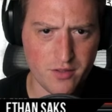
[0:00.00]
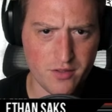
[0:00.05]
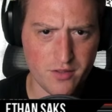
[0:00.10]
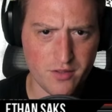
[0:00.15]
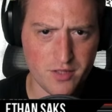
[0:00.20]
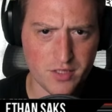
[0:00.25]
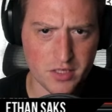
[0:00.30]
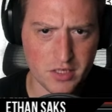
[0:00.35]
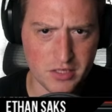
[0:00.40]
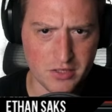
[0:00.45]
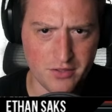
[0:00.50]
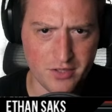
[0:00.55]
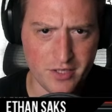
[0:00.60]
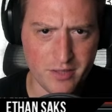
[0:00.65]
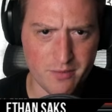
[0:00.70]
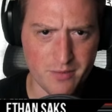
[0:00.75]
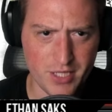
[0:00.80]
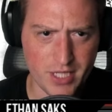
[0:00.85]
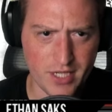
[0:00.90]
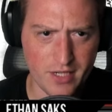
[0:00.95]

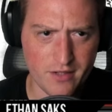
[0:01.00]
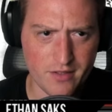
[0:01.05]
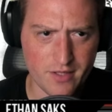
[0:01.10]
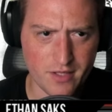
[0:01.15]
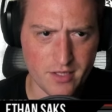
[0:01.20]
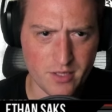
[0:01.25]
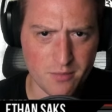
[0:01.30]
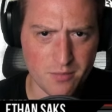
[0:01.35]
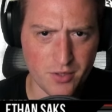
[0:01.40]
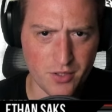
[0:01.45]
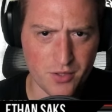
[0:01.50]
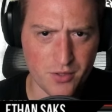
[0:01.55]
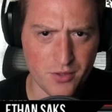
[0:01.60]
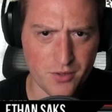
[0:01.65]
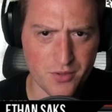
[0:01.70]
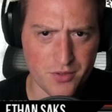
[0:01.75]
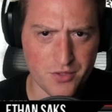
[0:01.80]
Delirium decks, I suppose.